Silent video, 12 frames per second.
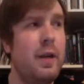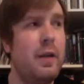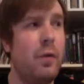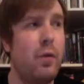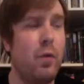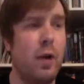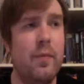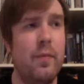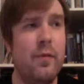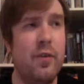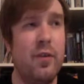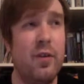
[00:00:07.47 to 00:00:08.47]
of a rut
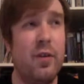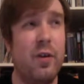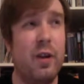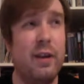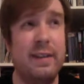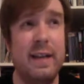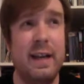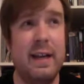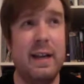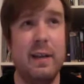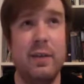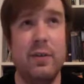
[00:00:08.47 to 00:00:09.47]
for a
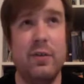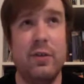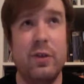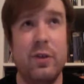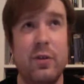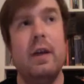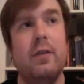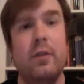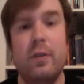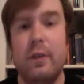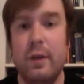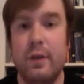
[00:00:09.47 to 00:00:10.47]
decade or so. It
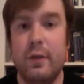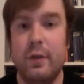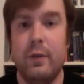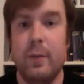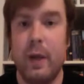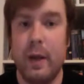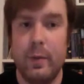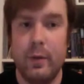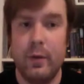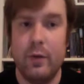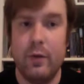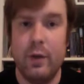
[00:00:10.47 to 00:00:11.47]
certainly isn't as
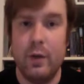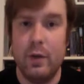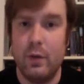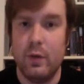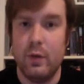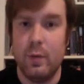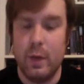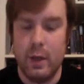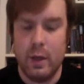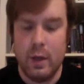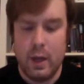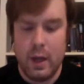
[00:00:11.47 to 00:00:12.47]
popular as it used to
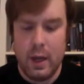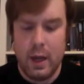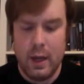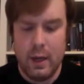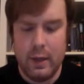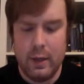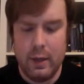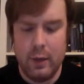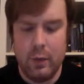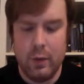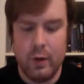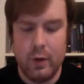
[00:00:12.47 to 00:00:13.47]
be, and I
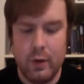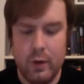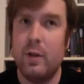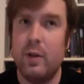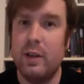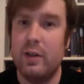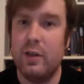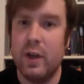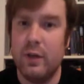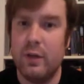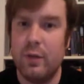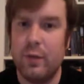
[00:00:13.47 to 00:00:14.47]
think one of the
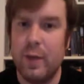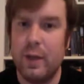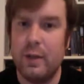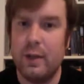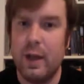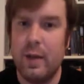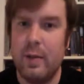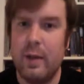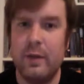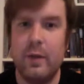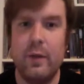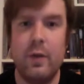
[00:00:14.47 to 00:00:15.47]
cliches of romantic comedy
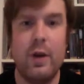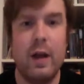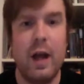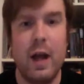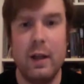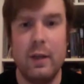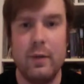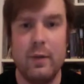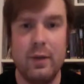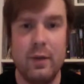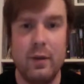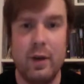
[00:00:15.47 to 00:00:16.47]
is they're very
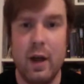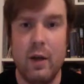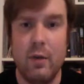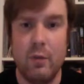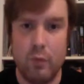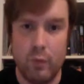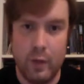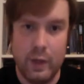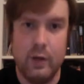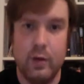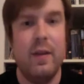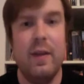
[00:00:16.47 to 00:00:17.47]
Hollywood. They're not
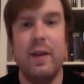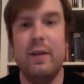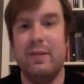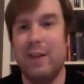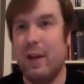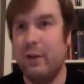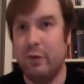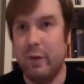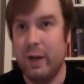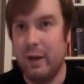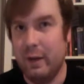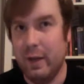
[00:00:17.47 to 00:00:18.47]
real. They
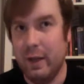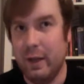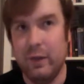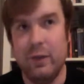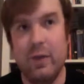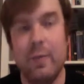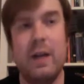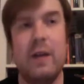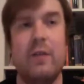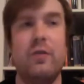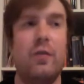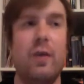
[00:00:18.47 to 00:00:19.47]
exaggerate things. Somebody
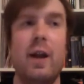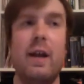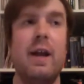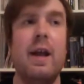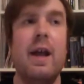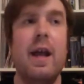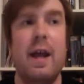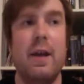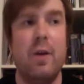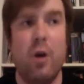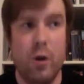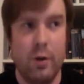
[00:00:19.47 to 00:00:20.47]
has to write an
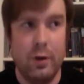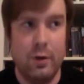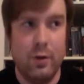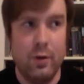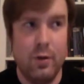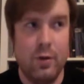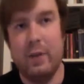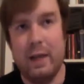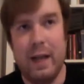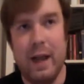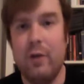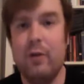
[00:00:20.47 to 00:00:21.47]
article
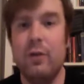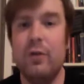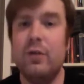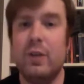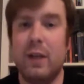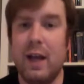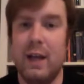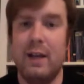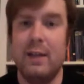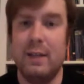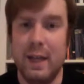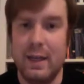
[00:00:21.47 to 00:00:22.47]
like how to lose a guy
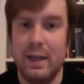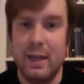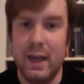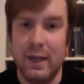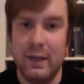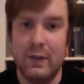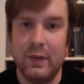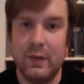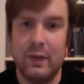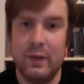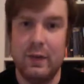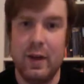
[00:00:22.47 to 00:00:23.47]
in 10 days
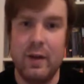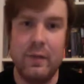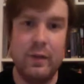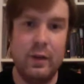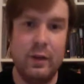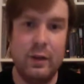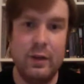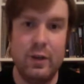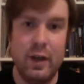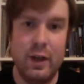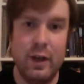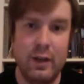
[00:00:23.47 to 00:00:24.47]
is kind of the
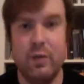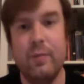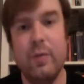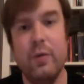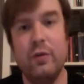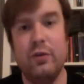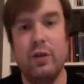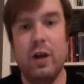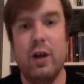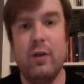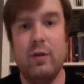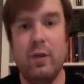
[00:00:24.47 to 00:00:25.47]
cliche, the most
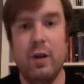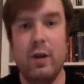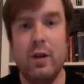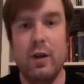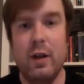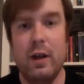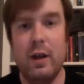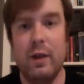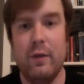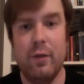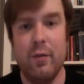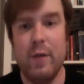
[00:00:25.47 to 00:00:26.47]
genre kind
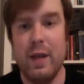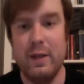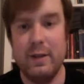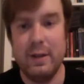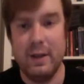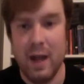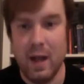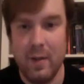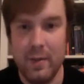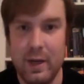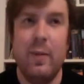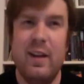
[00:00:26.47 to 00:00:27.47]
of romantic
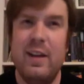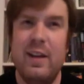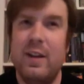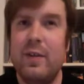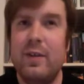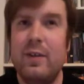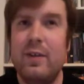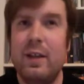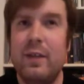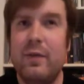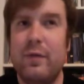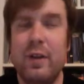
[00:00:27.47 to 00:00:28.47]
comedy. And even
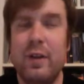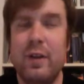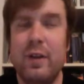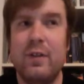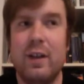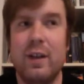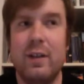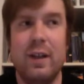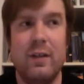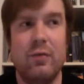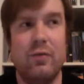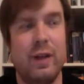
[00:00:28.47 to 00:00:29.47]
it feels like
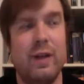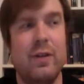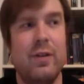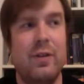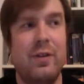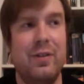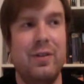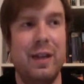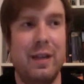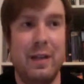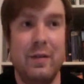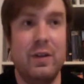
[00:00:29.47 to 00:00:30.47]
less real
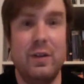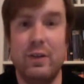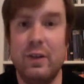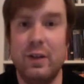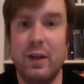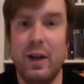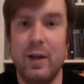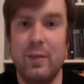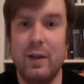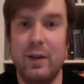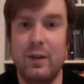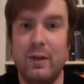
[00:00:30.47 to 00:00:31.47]
than even a sitcom
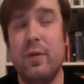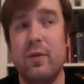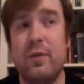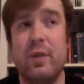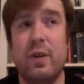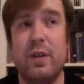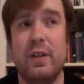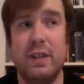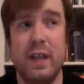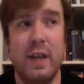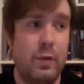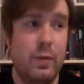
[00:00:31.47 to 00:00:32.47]
does. It was very
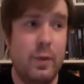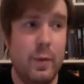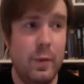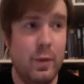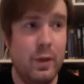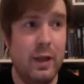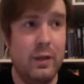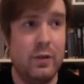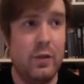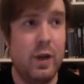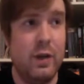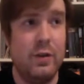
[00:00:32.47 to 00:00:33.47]
safe. People would like to
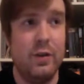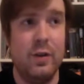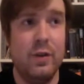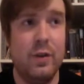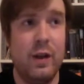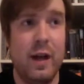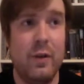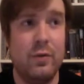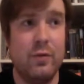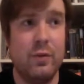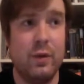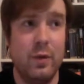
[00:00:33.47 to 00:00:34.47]
watch it on their
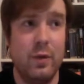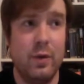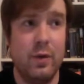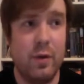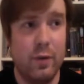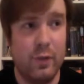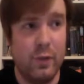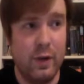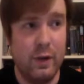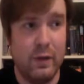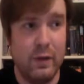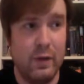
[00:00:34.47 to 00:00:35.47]
couch with their
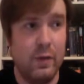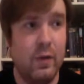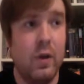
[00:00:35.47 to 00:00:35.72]
girlfriends and